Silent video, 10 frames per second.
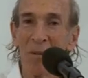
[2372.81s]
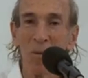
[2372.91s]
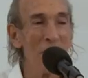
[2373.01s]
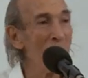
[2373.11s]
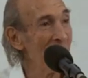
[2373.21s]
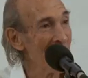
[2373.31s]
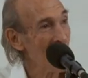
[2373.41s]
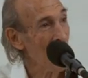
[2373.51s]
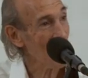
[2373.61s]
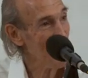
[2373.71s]
what Mother has
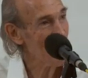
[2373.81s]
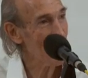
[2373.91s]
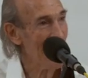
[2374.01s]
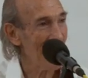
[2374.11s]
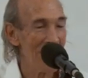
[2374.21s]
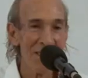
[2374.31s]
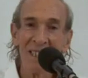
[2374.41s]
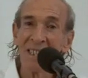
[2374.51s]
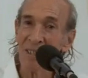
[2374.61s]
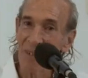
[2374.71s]
called this flower, is
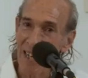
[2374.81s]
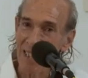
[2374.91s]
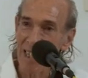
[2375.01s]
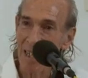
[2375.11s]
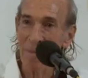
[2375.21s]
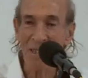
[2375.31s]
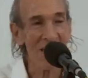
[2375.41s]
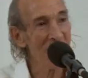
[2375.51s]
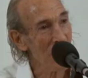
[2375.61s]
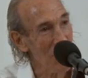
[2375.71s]
this the right name, is
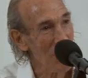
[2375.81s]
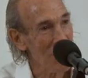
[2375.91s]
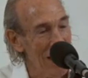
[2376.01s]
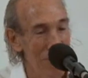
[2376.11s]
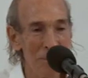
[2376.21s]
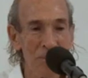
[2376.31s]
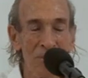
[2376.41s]
this the wrong name?